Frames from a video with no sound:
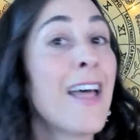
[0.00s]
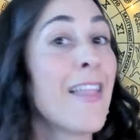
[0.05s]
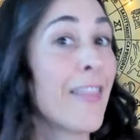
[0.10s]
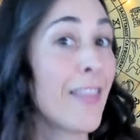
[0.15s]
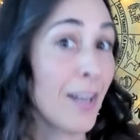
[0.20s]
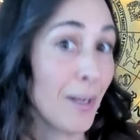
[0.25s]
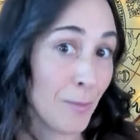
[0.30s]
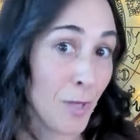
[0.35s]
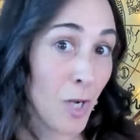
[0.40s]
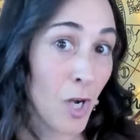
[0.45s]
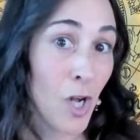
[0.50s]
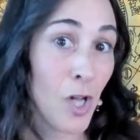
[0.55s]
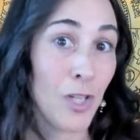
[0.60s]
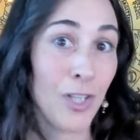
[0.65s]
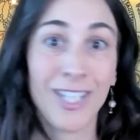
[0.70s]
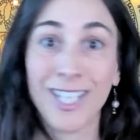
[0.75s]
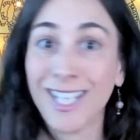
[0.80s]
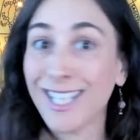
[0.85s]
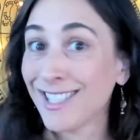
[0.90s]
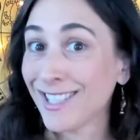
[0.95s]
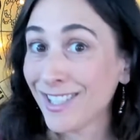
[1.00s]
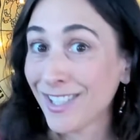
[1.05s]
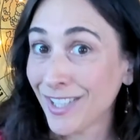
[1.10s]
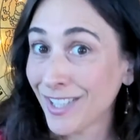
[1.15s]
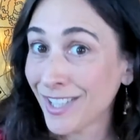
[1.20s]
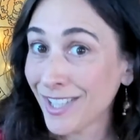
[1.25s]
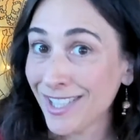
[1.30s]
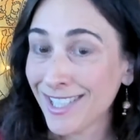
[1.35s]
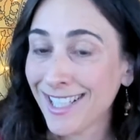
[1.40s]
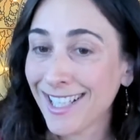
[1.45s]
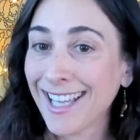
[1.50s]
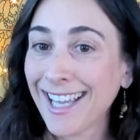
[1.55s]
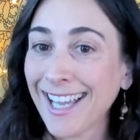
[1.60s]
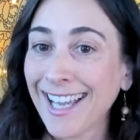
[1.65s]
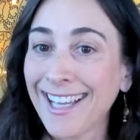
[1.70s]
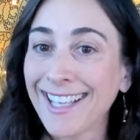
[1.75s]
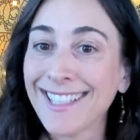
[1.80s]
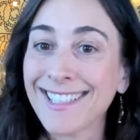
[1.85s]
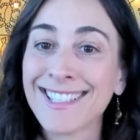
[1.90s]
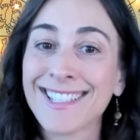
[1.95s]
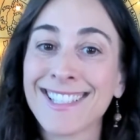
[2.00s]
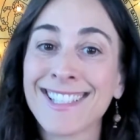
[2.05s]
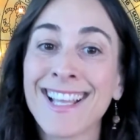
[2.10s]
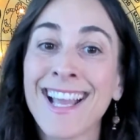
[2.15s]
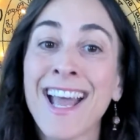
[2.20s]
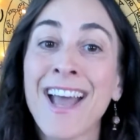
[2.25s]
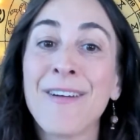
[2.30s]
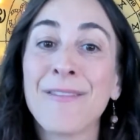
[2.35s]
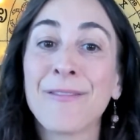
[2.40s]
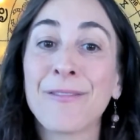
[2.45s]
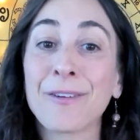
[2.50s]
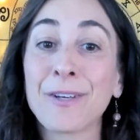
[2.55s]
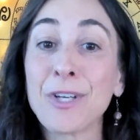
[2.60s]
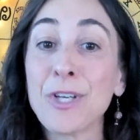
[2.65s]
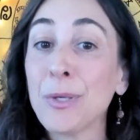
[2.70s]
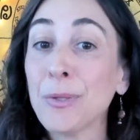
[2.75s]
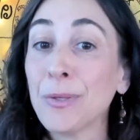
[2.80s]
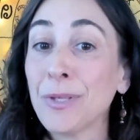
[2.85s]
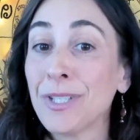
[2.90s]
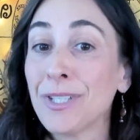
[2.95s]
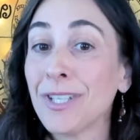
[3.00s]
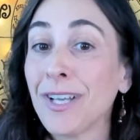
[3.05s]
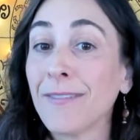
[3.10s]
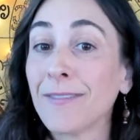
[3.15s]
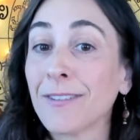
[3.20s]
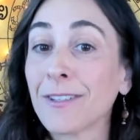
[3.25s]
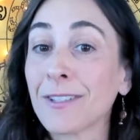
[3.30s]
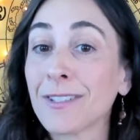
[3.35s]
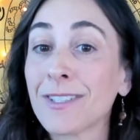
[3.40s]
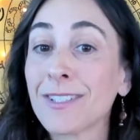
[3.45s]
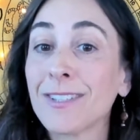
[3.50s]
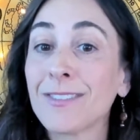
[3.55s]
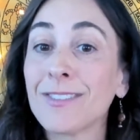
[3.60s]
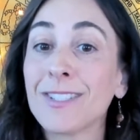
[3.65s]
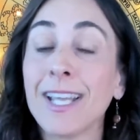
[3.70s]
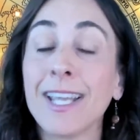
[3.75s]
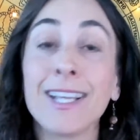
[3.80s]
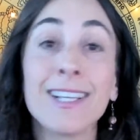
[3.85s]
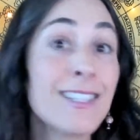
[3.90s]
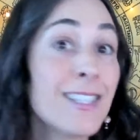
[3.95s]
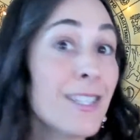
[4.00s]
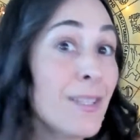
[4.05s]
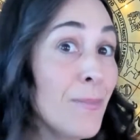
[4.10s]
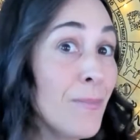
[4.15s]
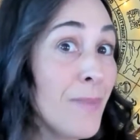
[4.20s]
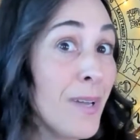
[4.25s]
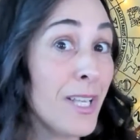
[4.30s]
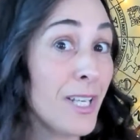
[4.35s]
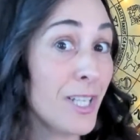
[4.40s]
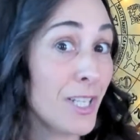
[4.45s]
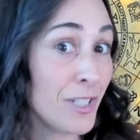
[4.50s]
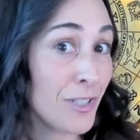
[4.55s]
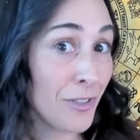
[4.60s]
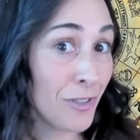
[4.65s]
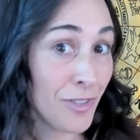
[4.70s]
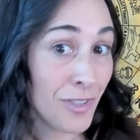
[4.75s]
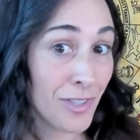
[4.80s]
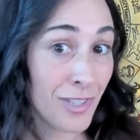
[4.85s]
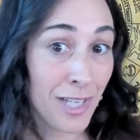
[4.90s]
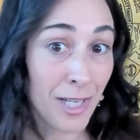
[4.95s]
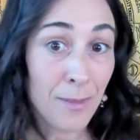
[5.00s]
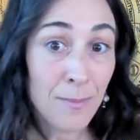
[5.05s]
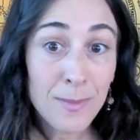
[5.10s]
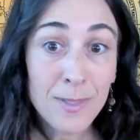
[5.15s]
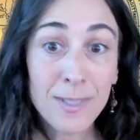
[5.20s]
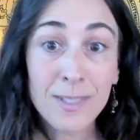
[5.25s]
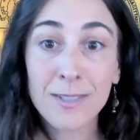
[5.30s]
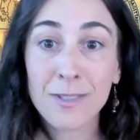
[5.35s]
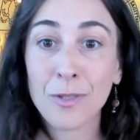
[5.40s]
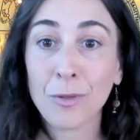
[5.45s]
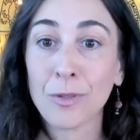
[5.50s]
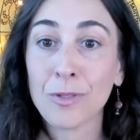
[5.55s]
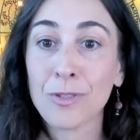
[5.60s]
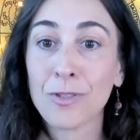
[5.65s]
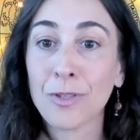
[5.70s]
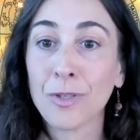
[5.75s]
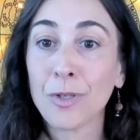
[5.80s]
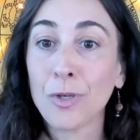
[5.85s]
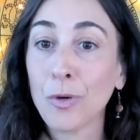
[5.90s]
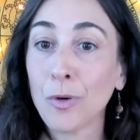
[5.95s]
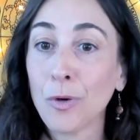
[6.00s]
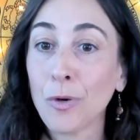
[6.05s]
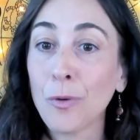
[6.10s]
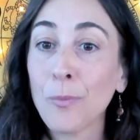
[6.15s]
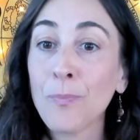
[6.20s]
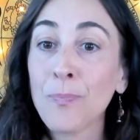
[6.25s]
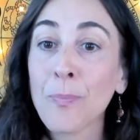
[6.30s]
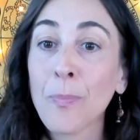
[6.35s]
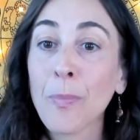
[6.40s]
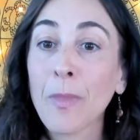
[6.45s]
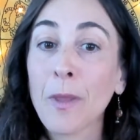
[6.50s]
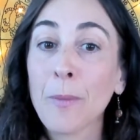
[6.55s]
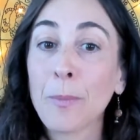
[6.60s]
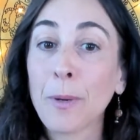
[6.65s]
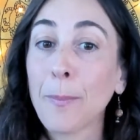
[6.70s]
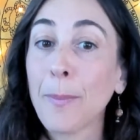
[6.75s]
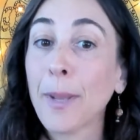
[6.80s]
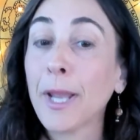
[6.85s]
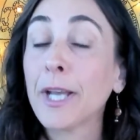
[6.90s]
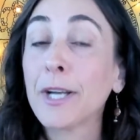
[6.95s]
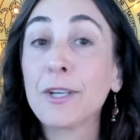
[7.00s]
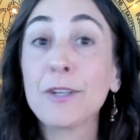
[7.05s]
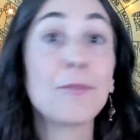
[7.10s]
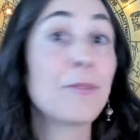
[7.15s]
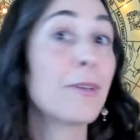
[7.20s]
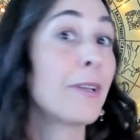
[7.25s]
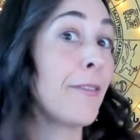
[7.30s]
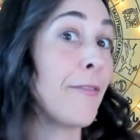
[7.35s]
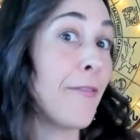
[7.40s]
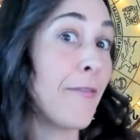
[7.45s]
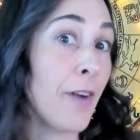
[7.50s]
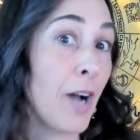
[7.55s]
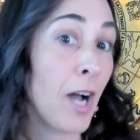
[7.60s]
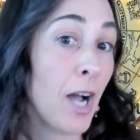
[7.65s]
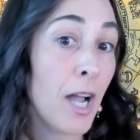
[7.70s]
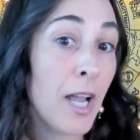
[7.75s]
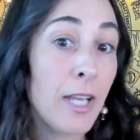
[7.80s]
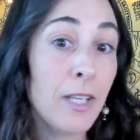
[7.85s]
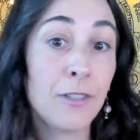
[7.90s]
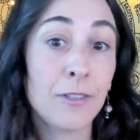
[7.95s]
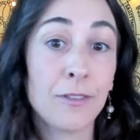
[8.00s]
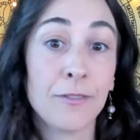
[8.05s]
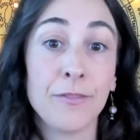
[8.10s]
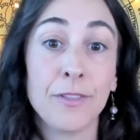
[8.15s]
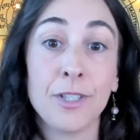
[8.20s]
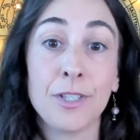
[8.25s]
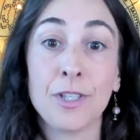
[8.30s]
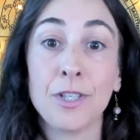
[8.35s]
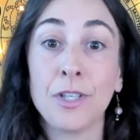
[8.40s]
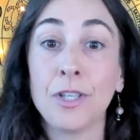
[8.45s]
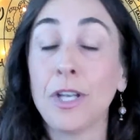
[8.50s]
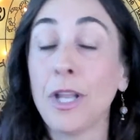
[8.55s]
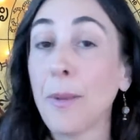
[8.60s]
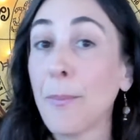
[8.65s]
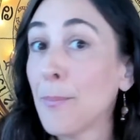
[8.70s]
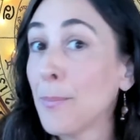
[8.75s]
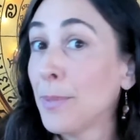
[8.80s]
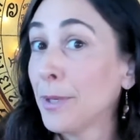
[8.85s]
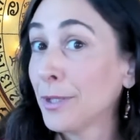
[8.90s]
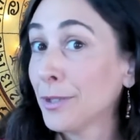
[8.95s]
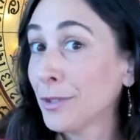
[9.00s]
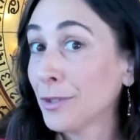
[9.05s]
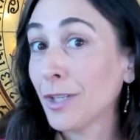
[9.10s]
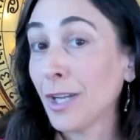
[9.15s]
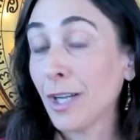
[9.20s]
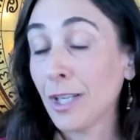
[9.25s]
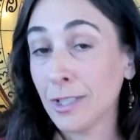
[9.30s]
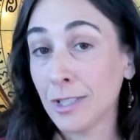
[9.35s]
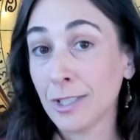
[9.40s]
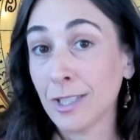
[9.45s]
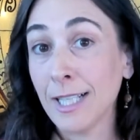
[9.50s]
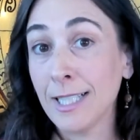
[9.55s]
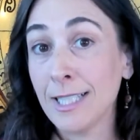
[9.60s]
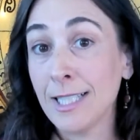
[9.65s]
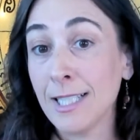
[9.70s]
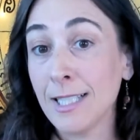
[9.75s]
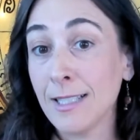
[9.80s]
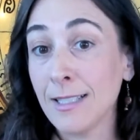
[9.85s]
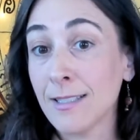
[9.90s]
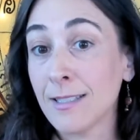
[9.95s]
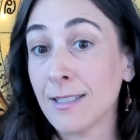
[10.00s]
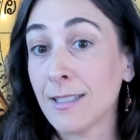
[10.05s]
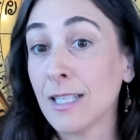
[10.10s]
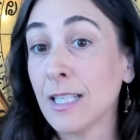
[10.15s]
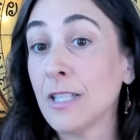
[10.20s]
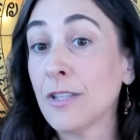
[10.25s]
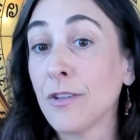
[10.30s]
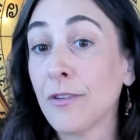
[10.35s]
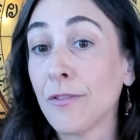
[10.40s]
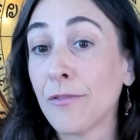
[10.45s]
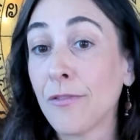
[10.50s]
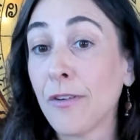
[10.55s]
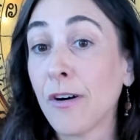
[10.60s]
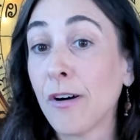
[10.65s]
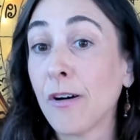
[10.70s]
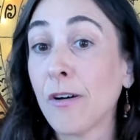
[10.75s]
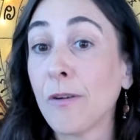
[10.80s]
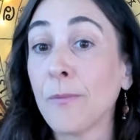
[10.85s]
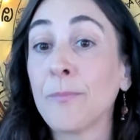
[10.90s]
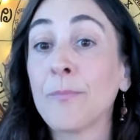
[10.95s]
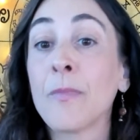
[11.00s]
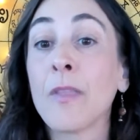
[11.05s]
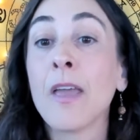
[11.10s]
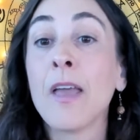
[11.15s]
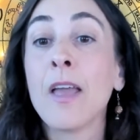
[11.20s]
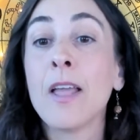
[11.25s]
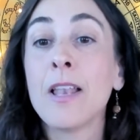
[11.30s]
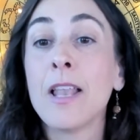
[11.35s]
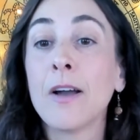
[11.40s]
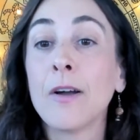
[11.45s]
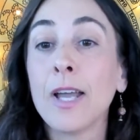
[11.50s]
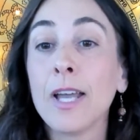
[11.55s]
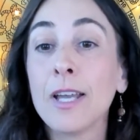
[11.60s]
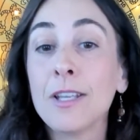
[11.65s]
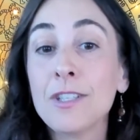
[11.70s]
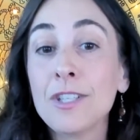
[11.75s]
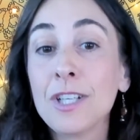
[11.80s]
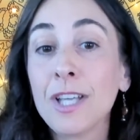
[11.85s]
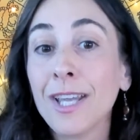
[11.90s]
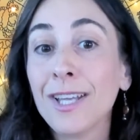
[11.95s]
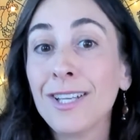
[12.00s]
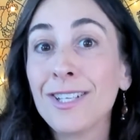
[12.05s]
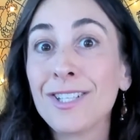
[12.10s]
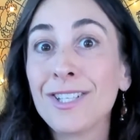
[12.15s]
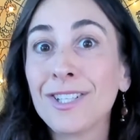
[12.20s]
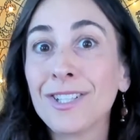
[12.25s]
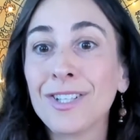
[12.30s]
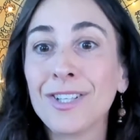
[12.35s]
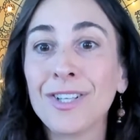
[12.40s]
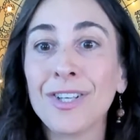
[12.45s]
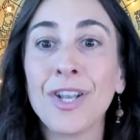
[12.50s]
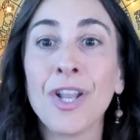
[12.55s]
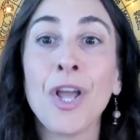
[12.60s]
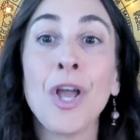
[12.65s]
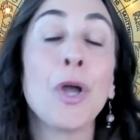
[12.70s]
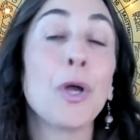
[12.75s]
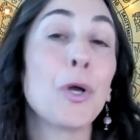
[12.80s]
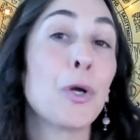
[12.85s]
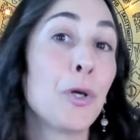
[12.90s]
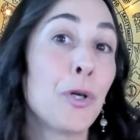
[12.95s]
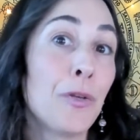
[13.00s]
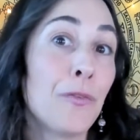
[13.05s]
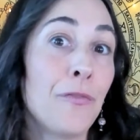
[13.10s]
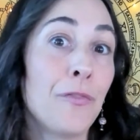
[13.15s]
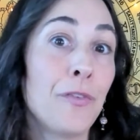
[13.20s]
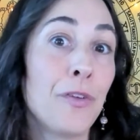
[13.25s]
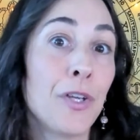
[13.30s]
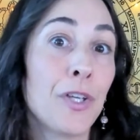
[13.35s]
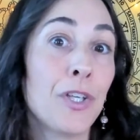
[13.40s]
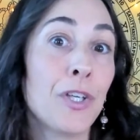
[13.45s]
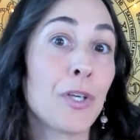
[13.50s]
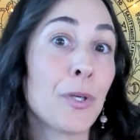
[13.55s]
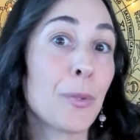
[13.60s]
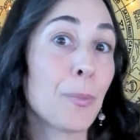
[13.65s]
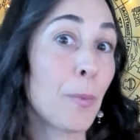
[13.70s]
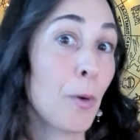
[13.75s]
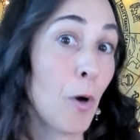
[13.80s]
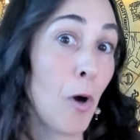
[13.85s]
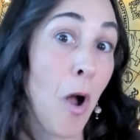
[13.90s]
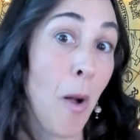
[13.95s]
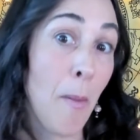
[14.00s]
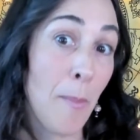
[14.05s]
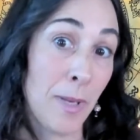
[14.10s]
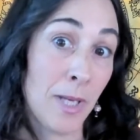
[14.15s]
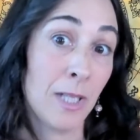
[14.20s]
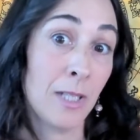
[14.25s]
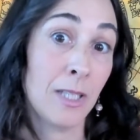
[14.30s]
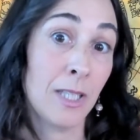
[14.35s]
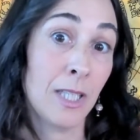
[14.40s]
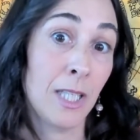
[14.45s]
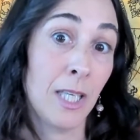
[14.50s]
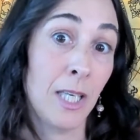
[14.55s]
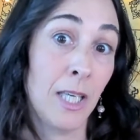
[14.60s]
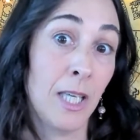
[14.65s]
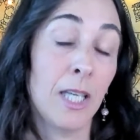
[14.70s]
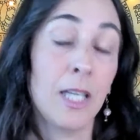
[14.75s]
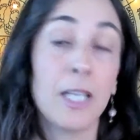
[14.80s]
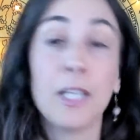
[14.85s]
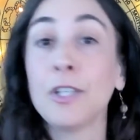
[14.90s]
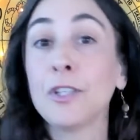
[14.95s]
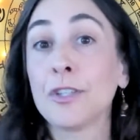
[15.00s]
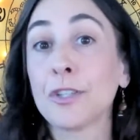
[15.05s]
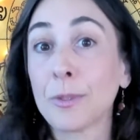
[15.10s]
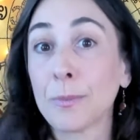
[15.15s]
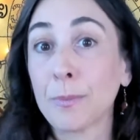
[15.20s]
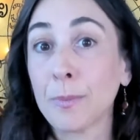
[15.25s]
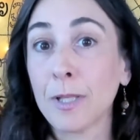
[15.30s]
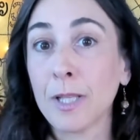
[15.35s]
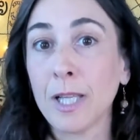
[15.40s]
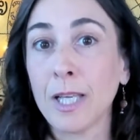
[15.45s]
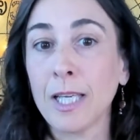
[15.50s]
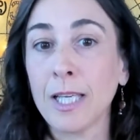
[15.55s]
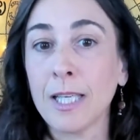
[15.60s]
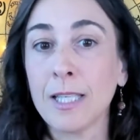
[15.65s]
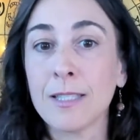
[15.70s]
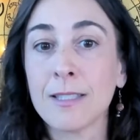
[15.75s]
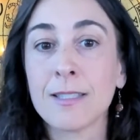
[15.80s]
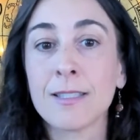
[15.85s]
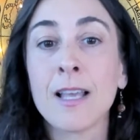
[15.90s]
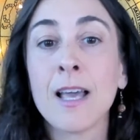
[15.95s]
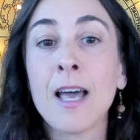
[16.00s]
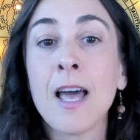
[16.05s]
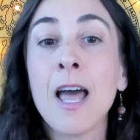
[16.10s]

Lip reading: that I'm calling as good as it gets for new endeavors. So take some initial steps towards a goal. Prepare to refine your vision and build on your ideas in the fall. Now, education could figure prominently in your plans.